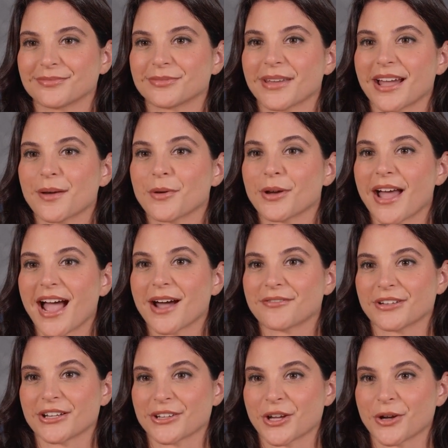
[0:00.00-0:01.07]
They will have
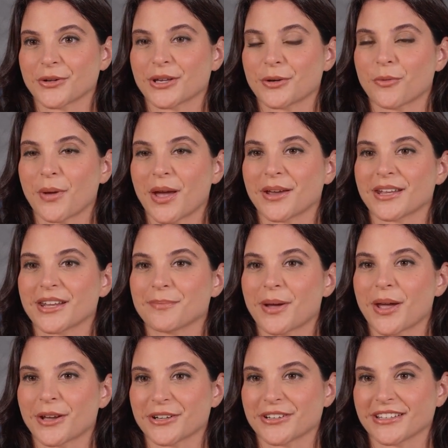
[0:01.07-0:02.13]
to know the quality
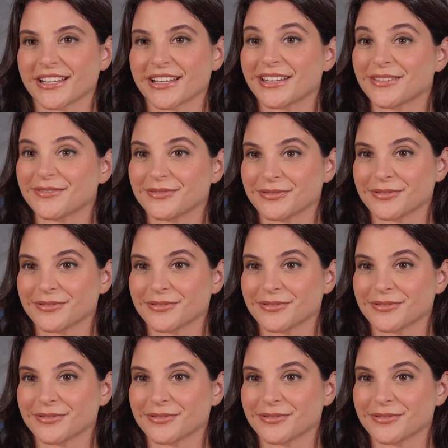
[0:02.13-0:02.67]
policy,